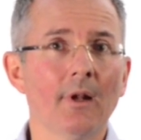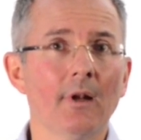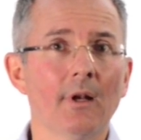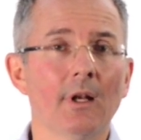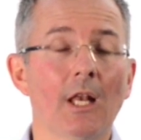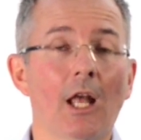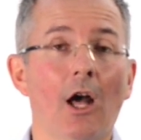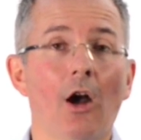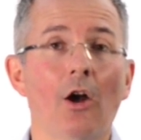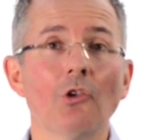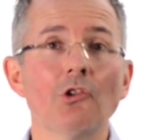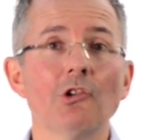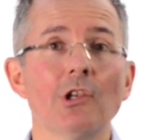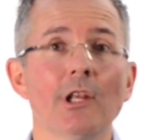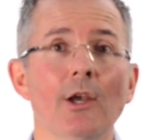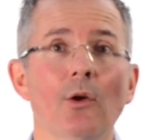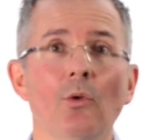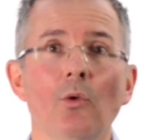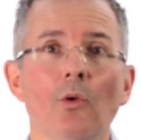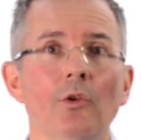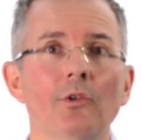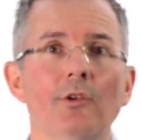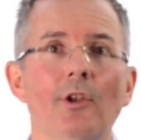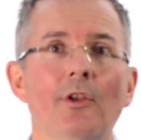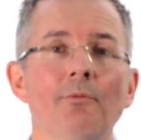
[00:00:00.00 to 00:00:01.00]
largely,
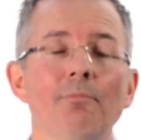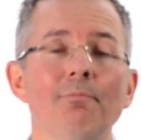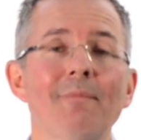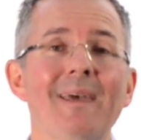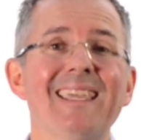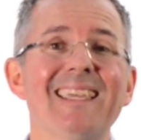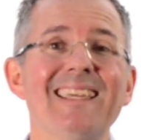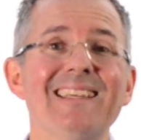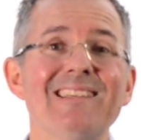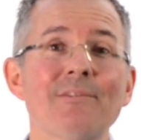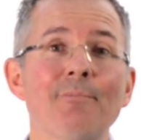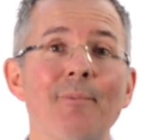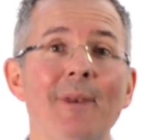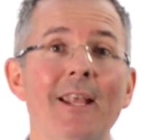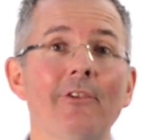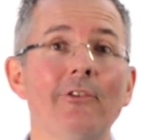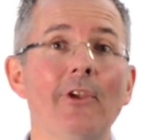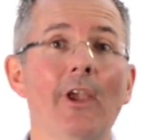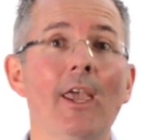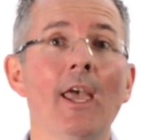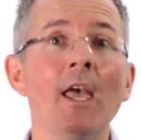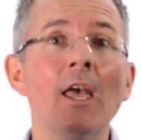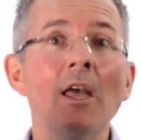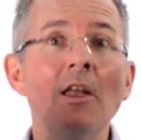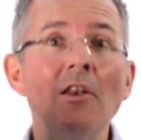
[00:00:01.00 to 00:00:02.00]
or doesn't make
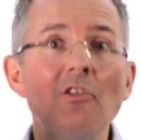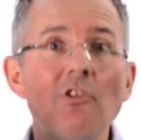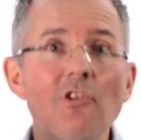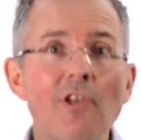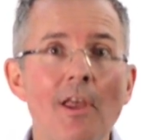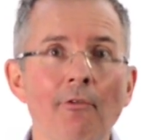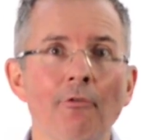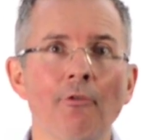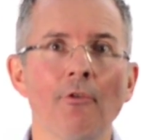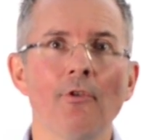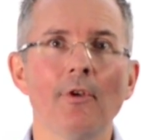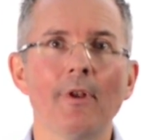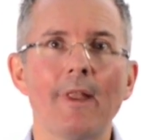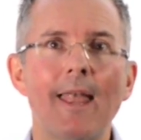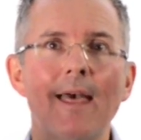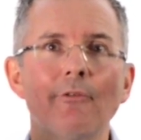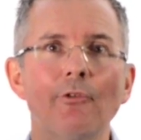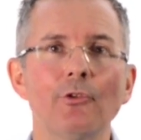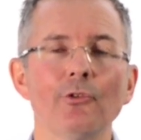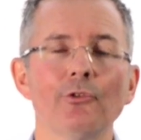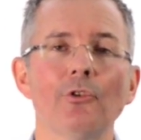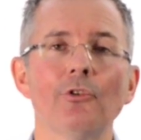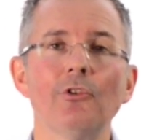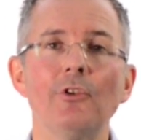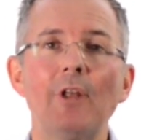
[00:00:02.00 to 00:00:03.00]
explicit, different
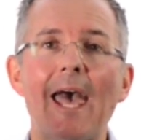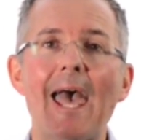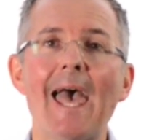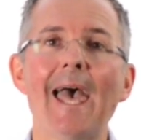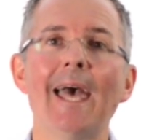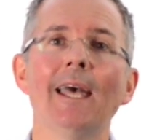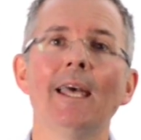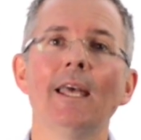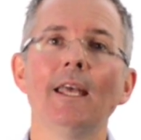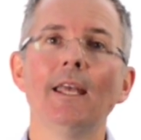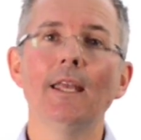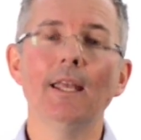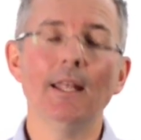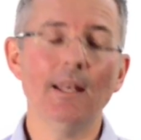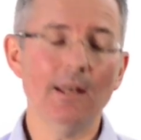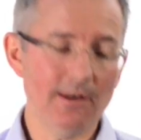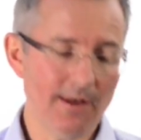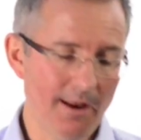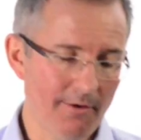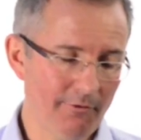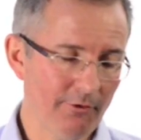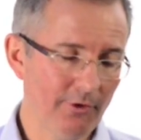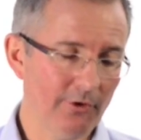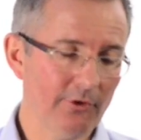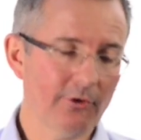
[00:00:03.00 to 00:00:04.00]
levels of debt in
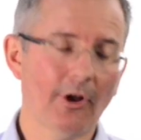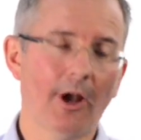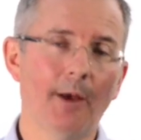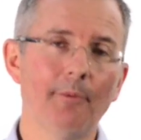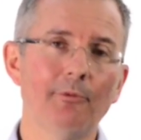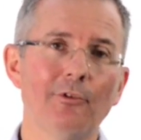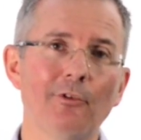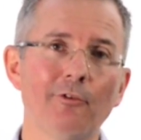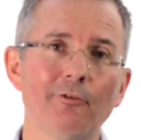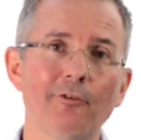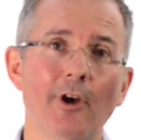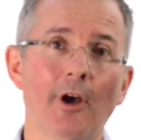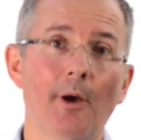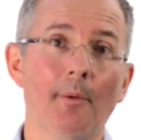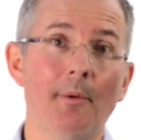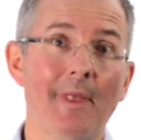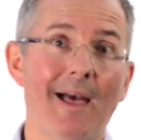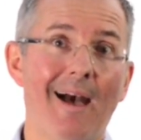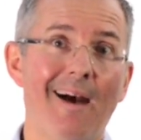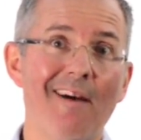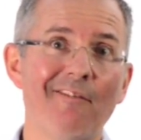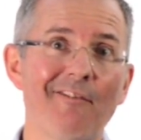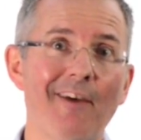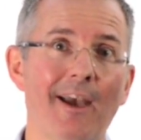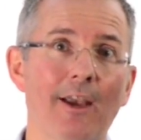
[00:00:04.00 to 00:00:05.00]
different types of firm. And
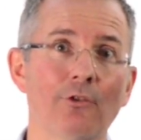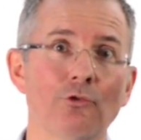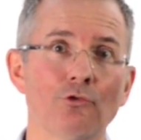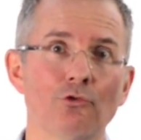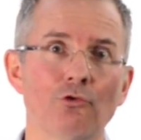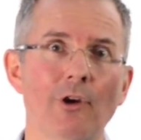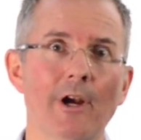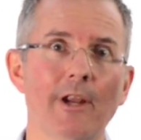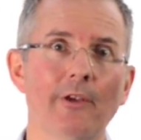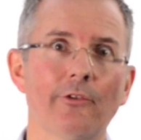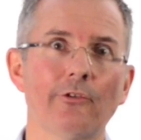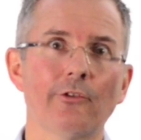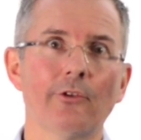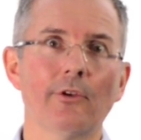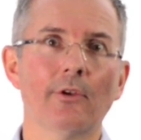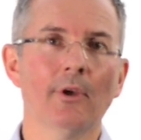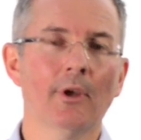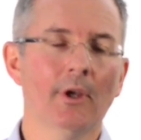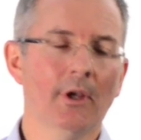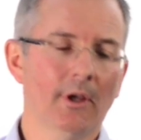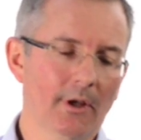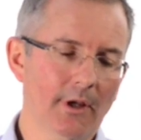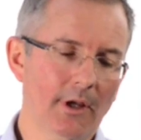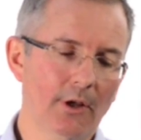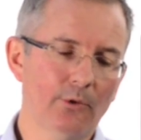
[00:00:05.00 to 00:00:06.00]
that affects risk,
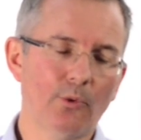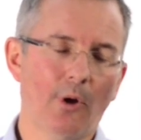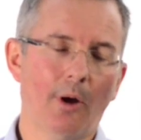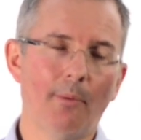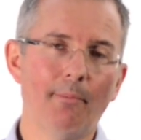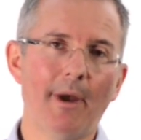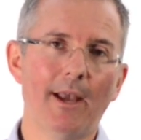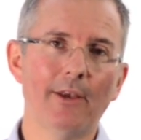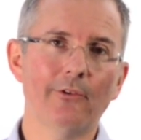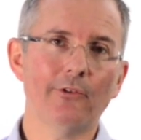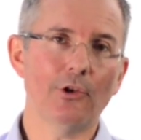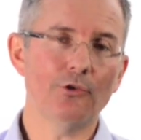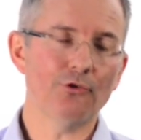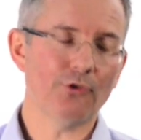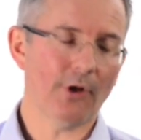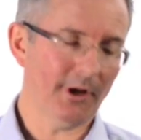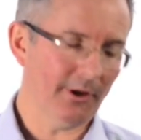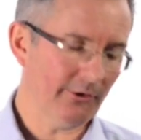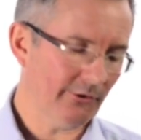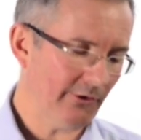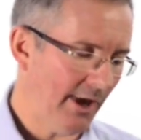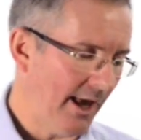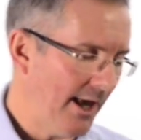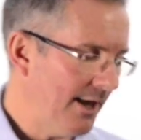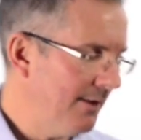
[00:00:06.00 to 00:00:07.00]
is what I'm basically trying
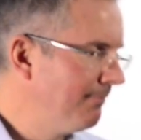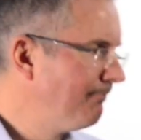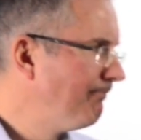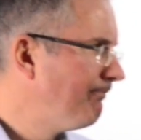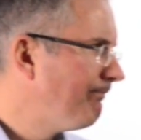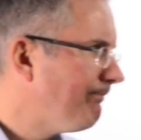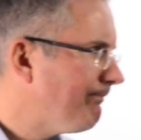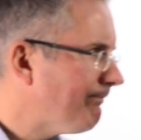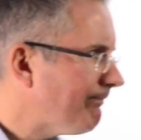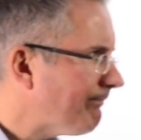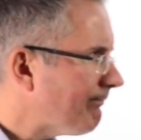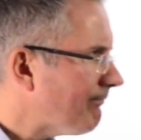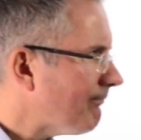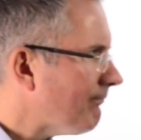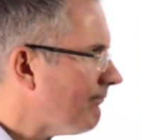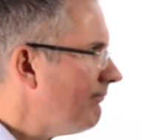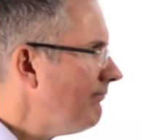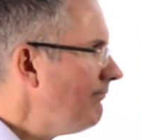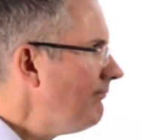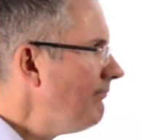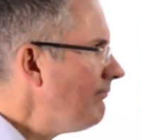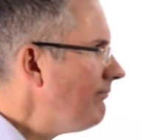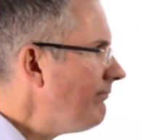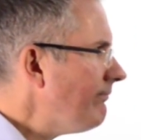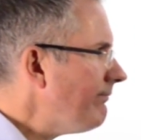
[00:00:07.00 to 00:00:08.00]
to say.
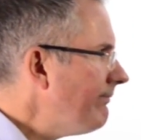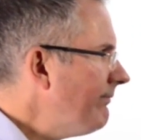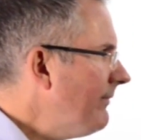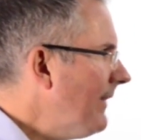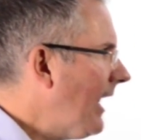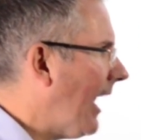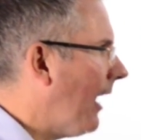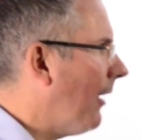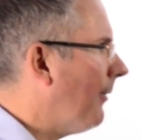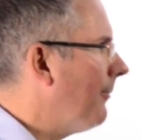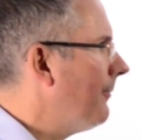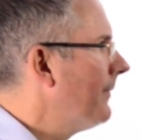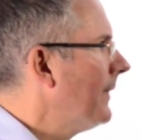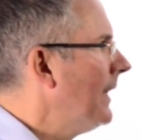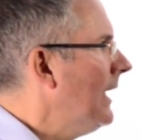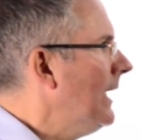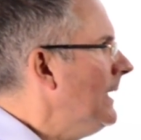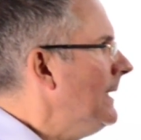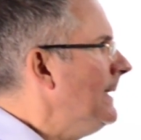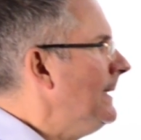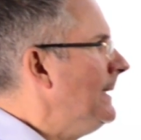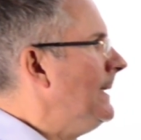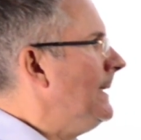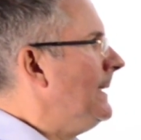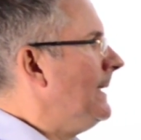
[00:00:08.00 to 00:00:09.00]
Now,
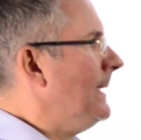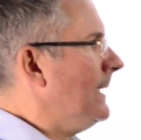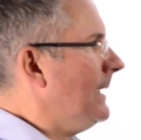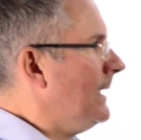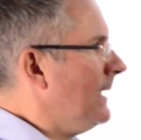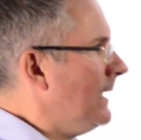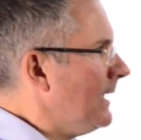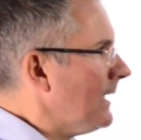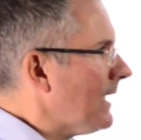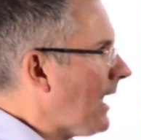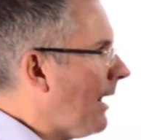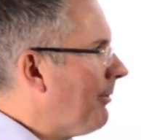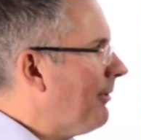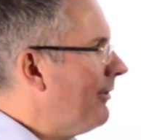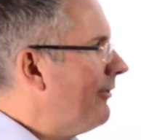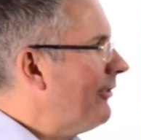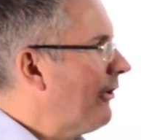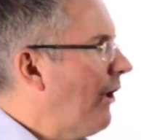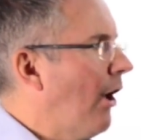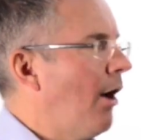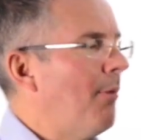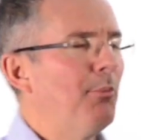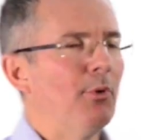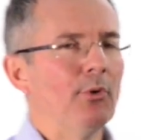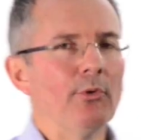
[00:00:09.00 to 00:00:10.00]
a couple of
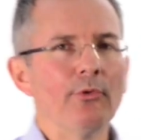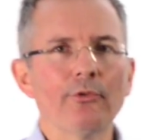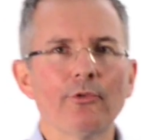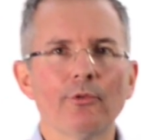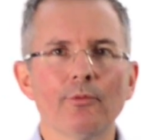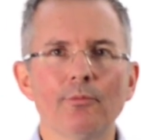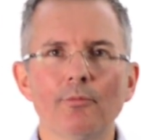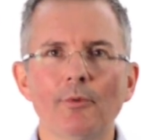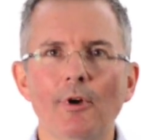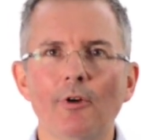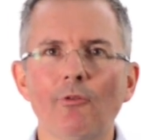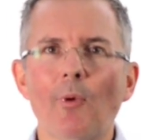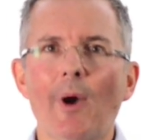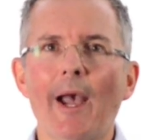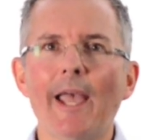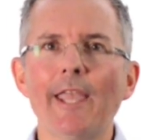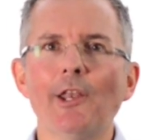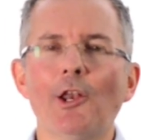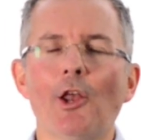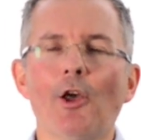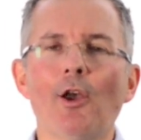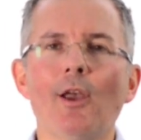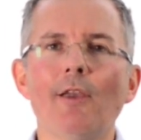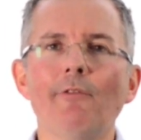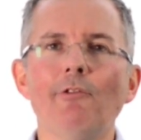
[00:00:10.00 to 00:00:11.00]
examples of where, you
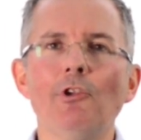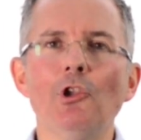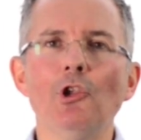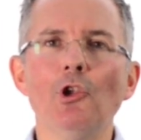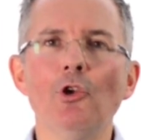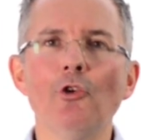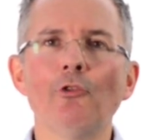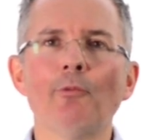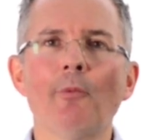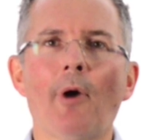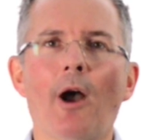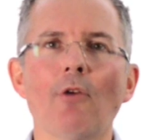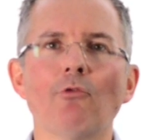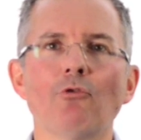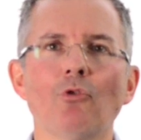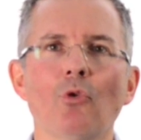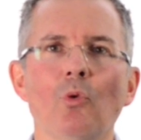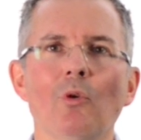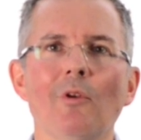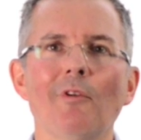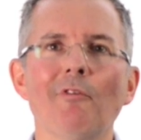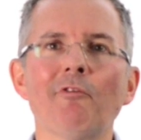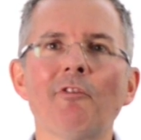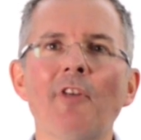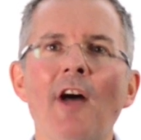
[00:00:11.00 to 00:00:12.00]
know, if you use my
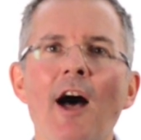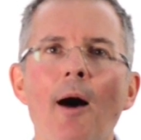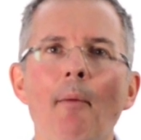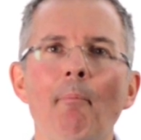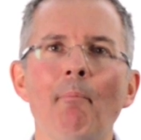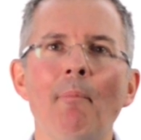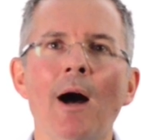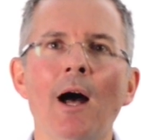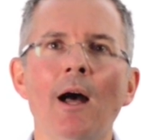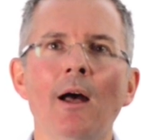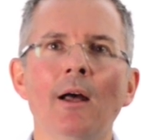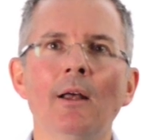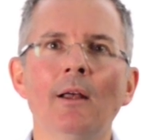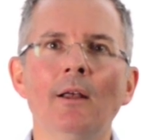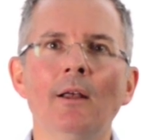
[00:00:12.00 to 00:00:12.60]
rule of thumb